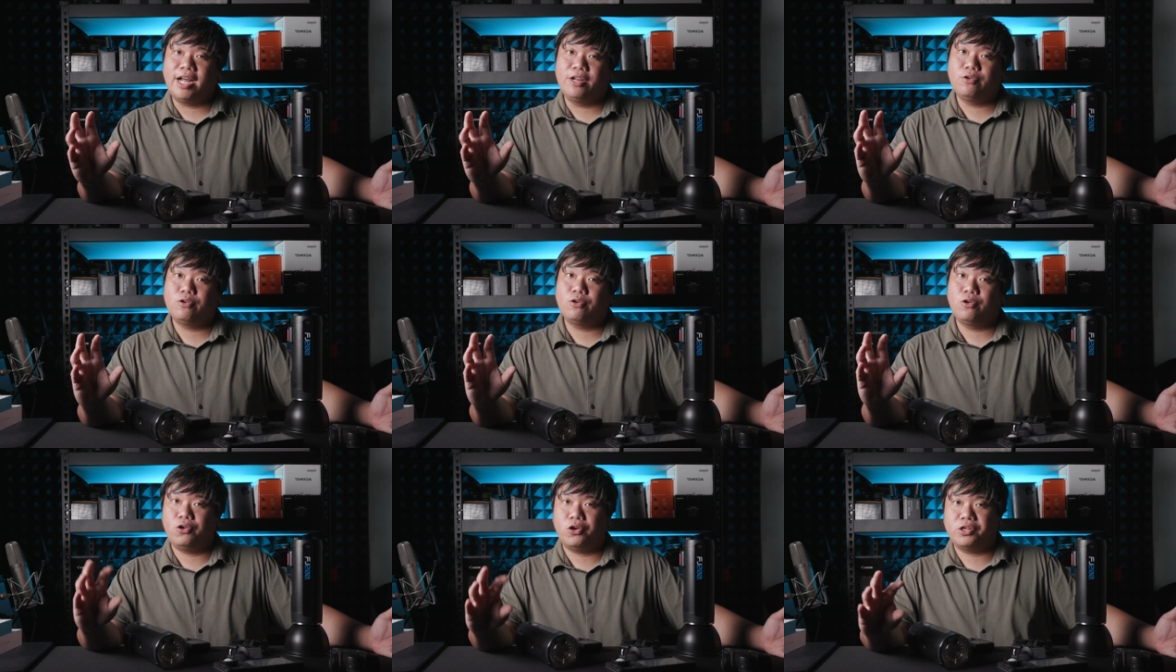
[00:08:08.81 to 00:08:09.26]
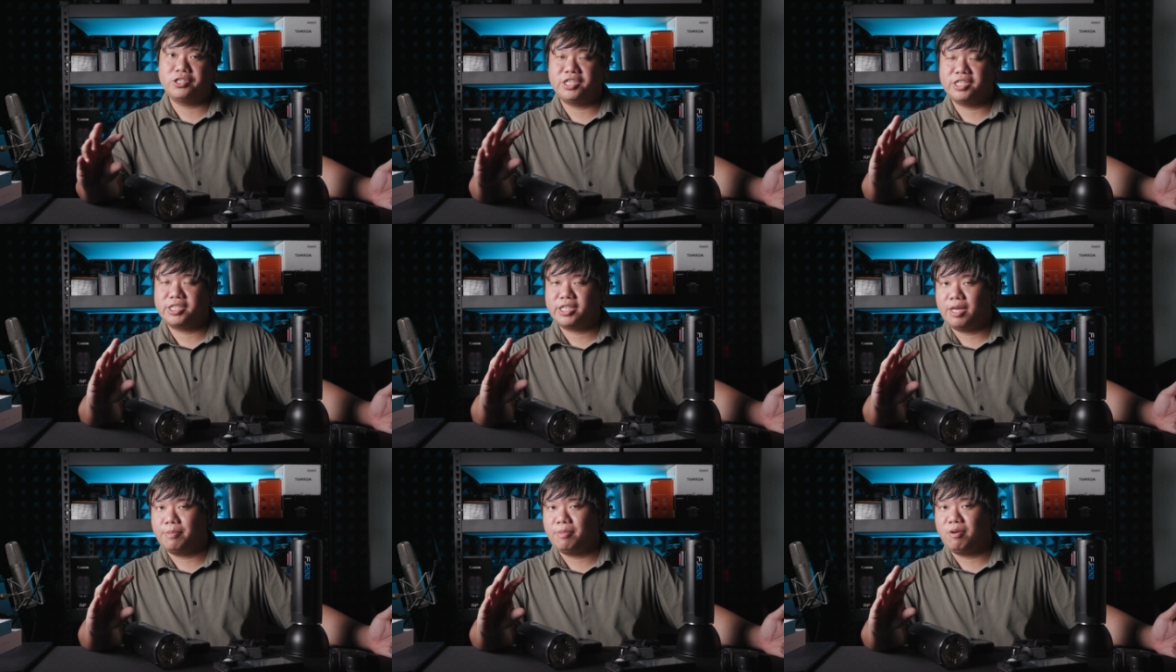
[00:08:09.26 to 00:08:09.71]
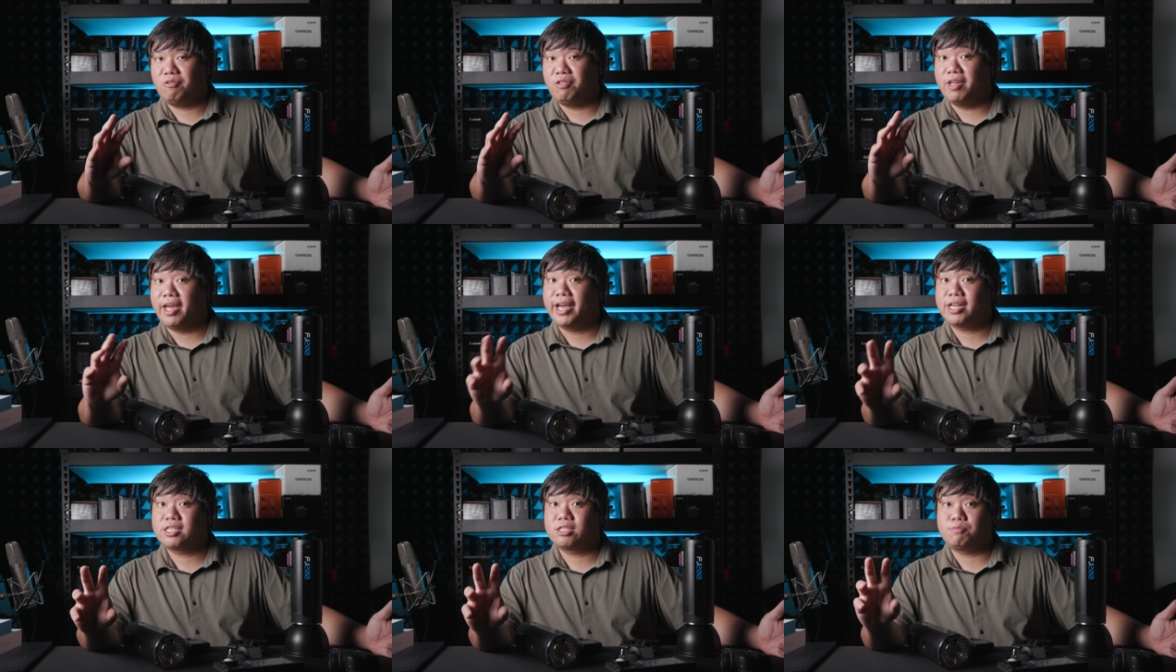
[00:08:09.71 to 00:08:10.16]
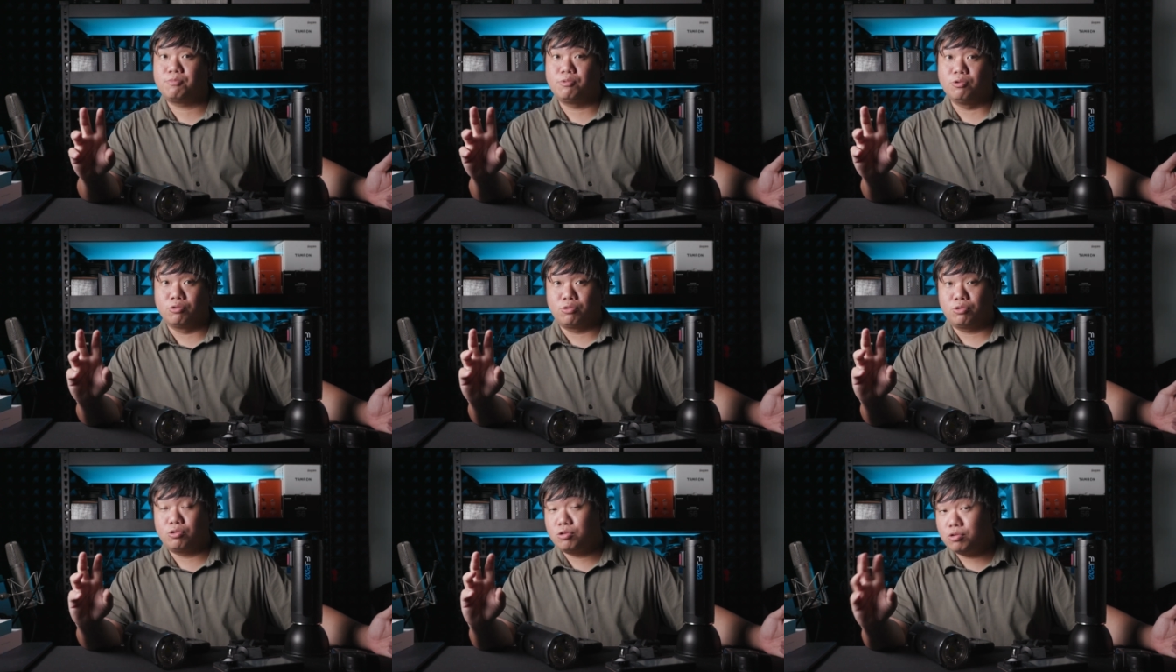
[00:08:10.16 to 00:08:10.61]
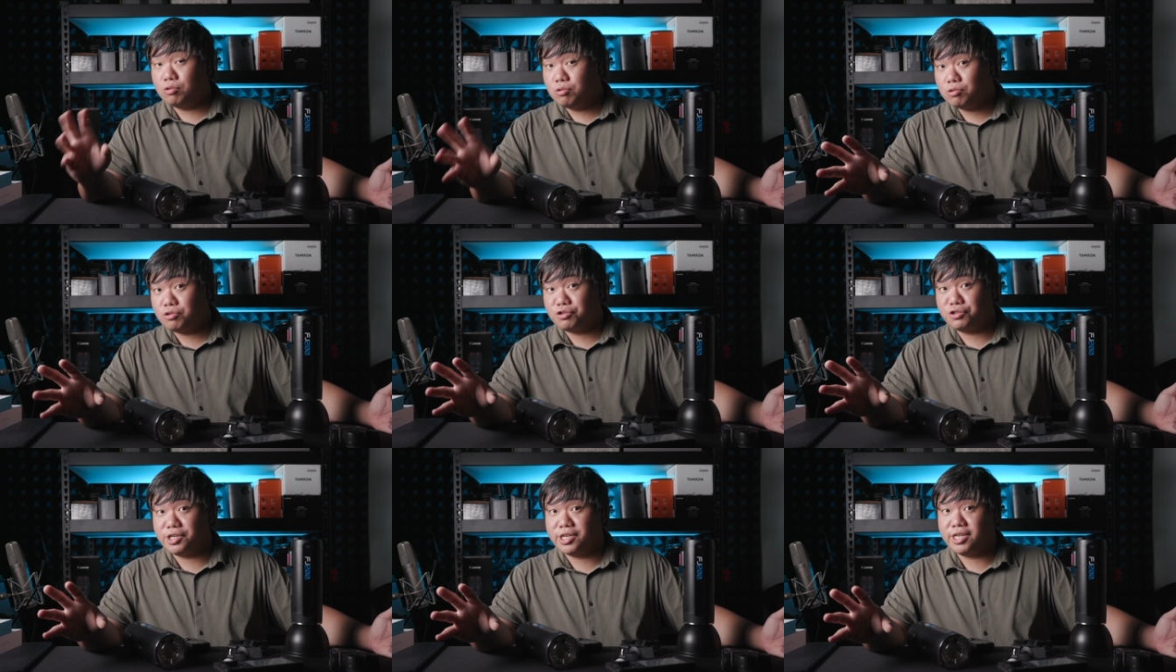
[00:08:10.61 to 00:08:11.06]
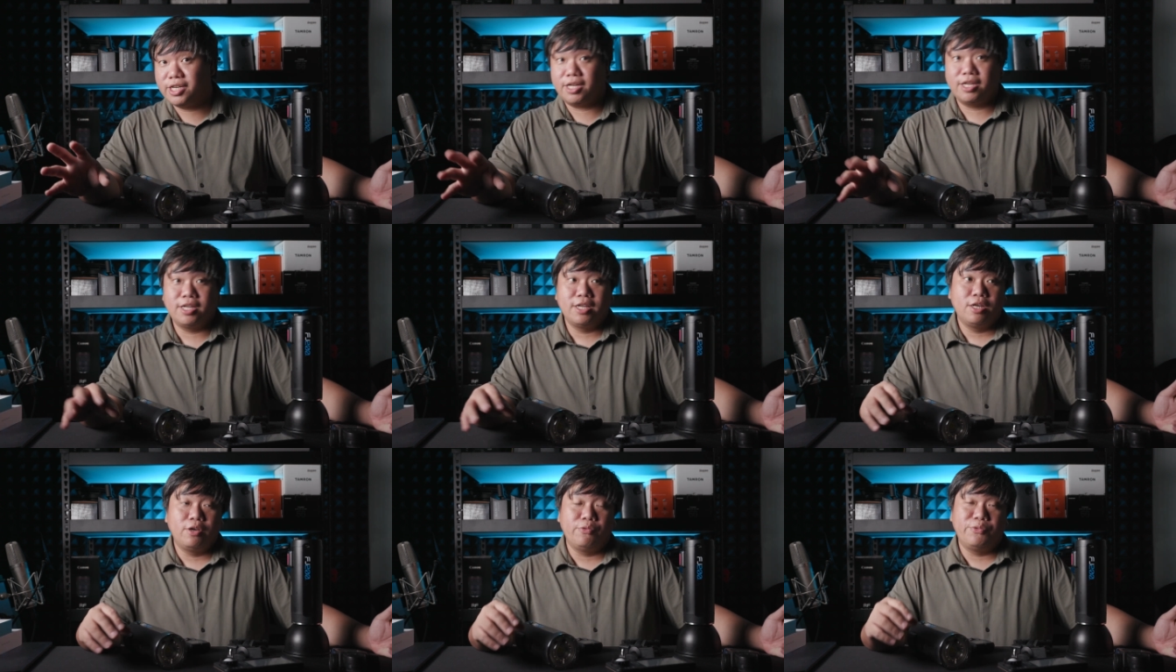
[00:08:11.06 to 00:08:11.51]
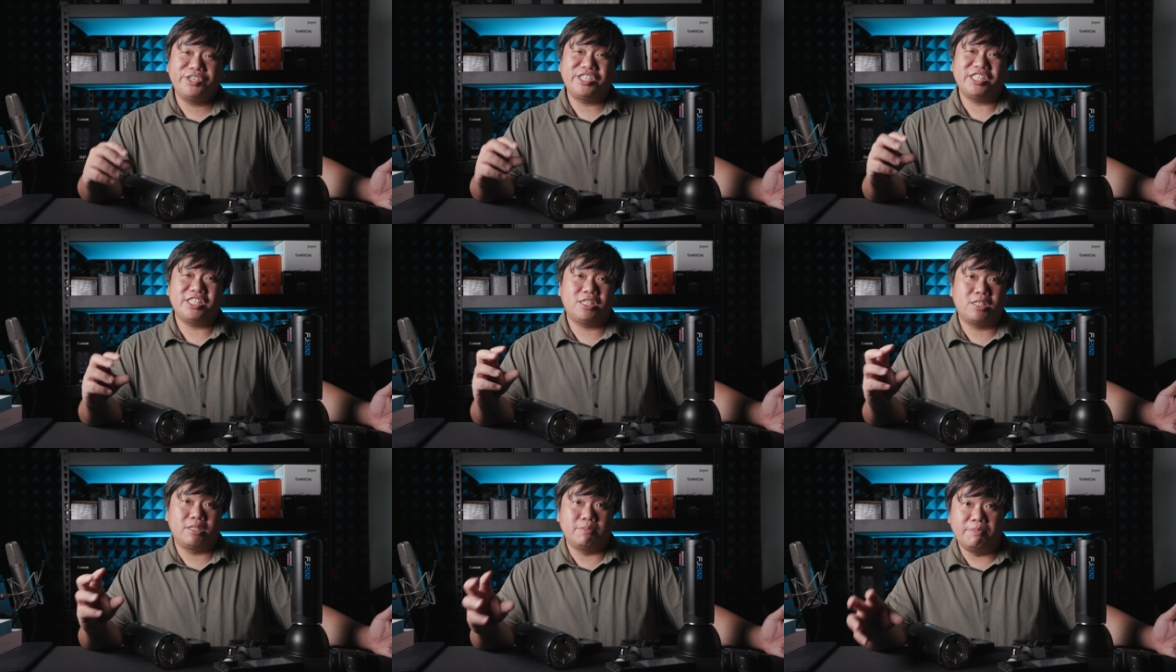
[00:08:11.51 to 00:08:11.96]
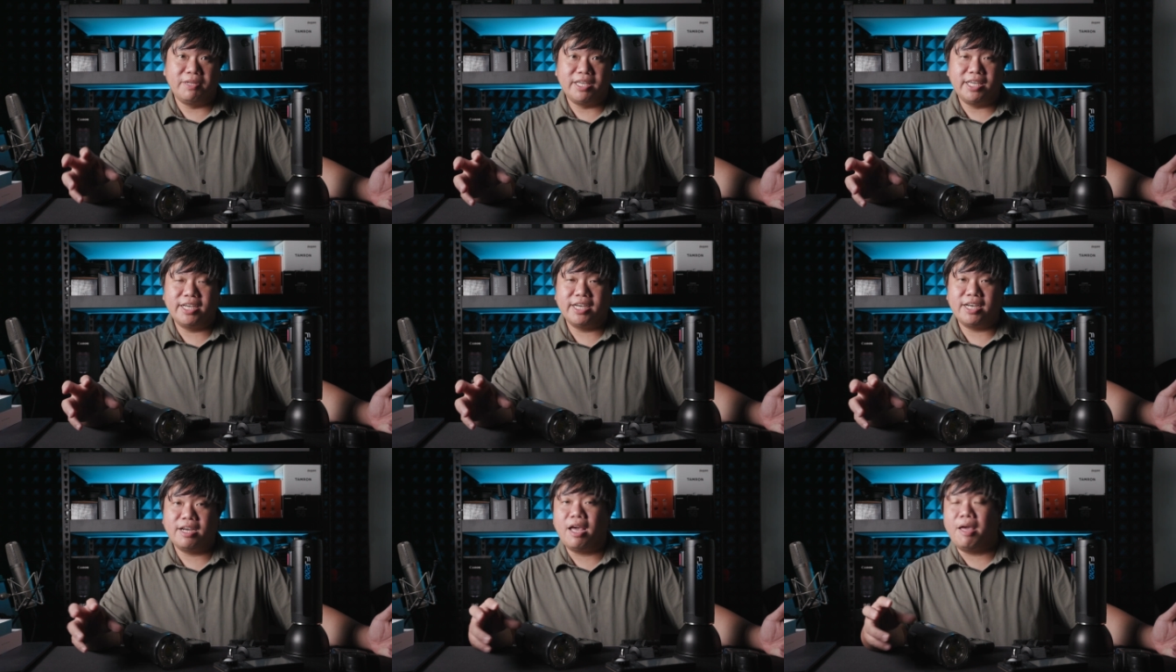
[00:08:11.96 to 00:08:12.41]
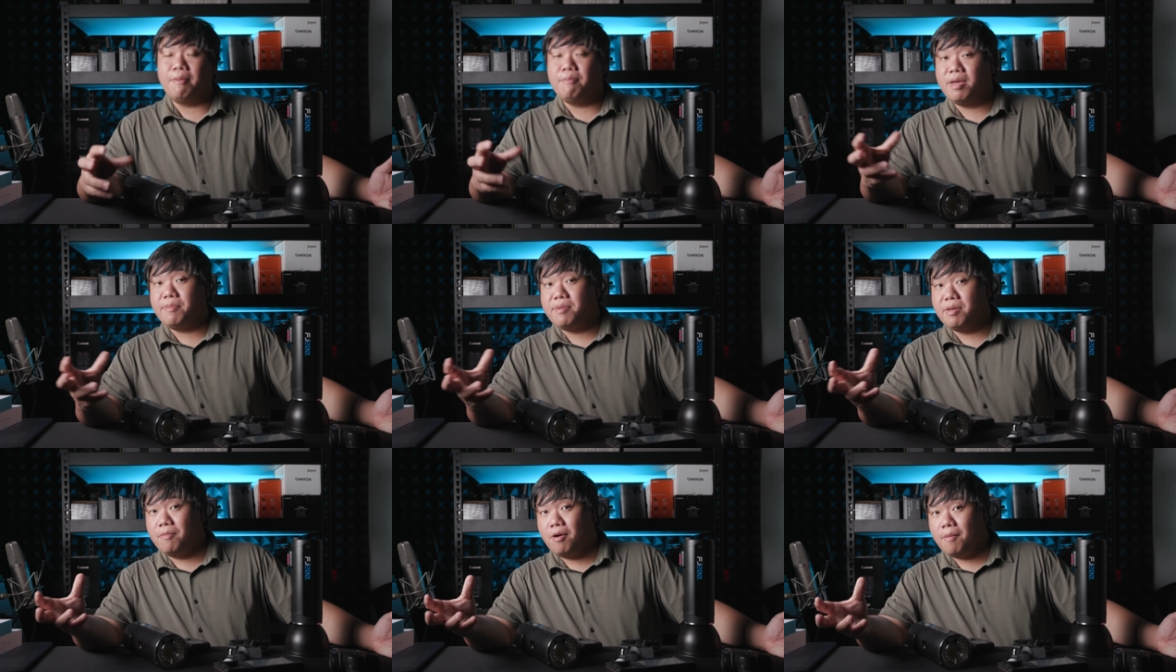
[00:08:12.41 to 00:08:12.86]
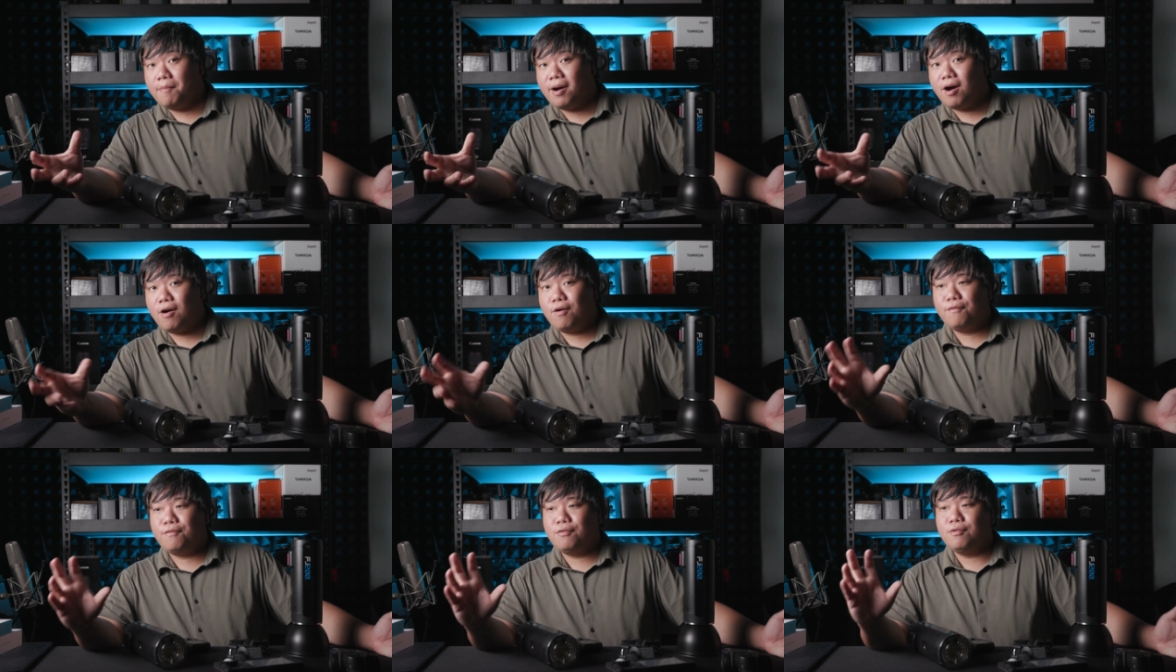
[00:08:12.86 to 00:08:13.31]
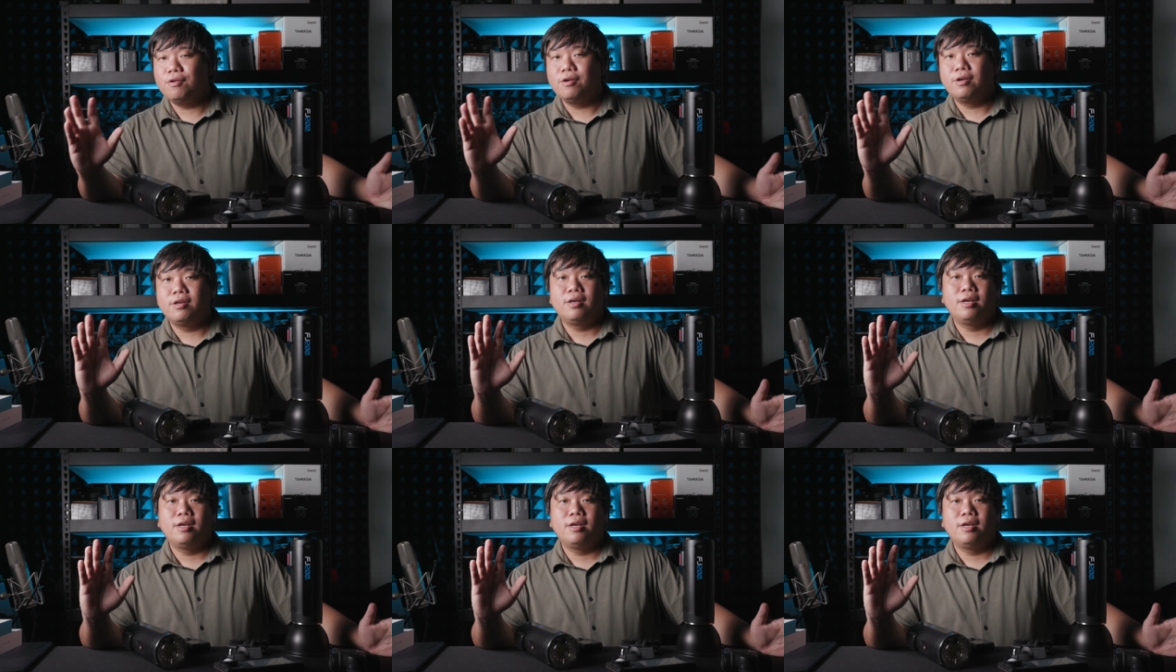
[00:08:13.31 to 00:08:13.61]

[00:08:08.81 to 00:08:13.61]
I know Godox just came out with the X Pro two trigger, which is bigger and maybe more powerful.